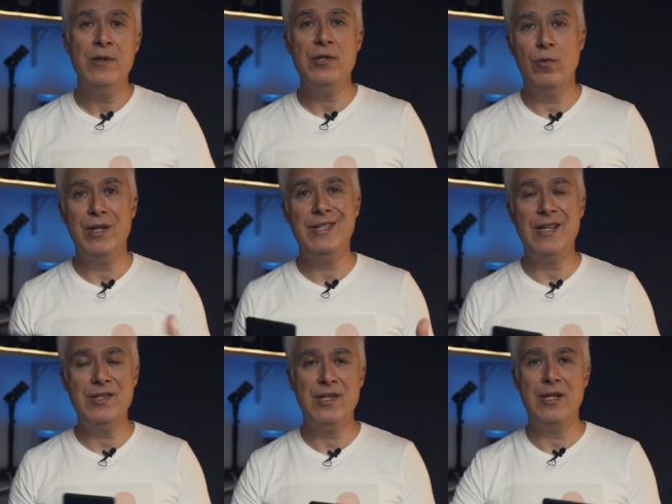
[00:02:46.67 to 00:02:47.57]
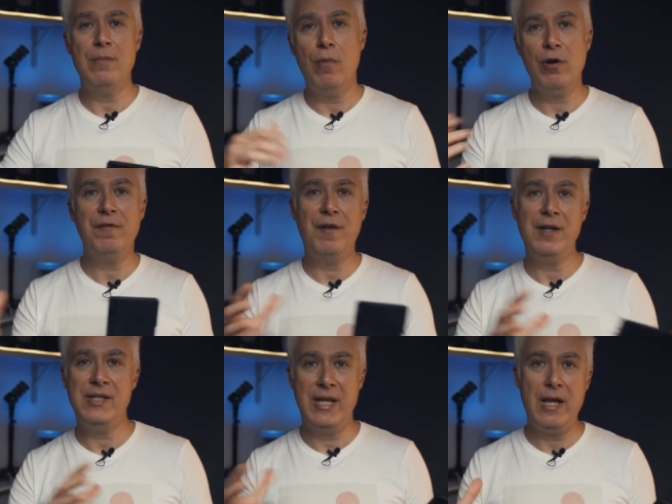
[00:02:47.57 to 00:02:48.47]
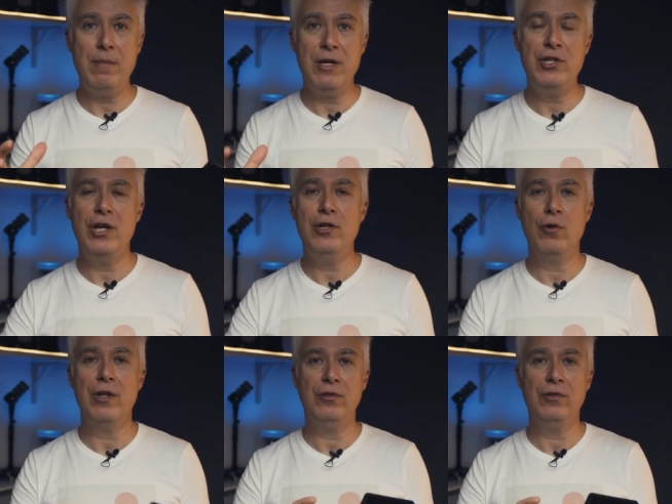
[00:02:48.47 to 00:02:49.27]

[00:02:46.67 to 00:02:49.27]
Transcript: So what it does is it modifies the image in order